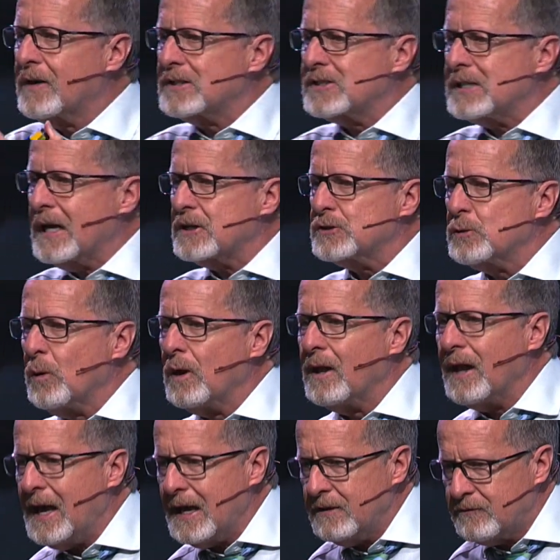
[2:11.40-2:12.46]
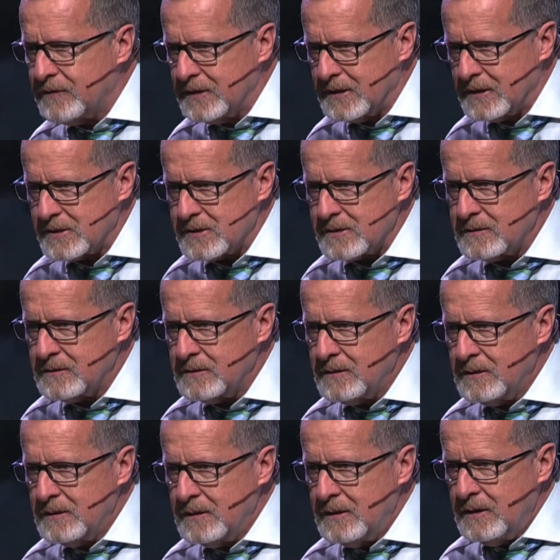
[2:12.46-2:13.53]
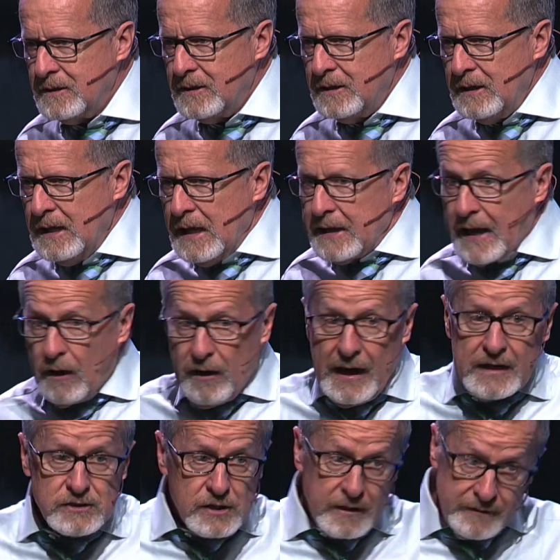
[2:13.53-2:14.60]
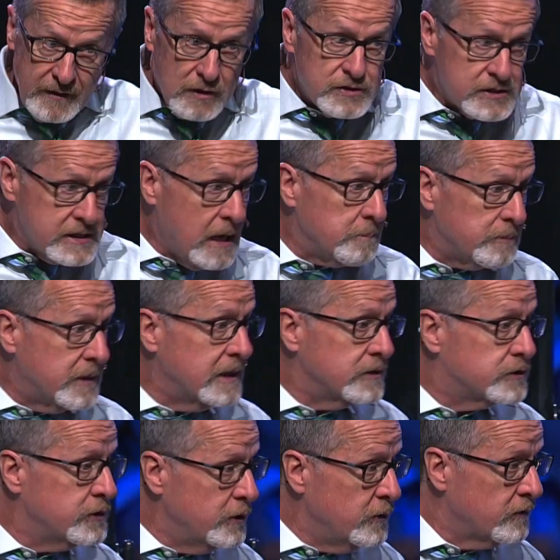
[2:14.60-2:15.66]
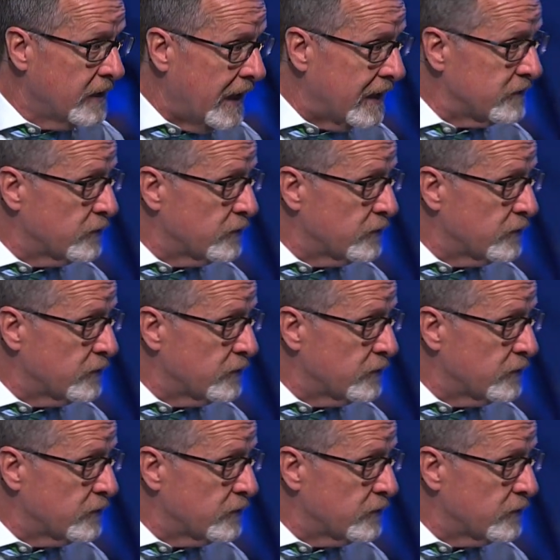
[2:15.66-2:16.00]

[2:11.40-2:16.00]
sexual life is. Now, actually, there's something to that,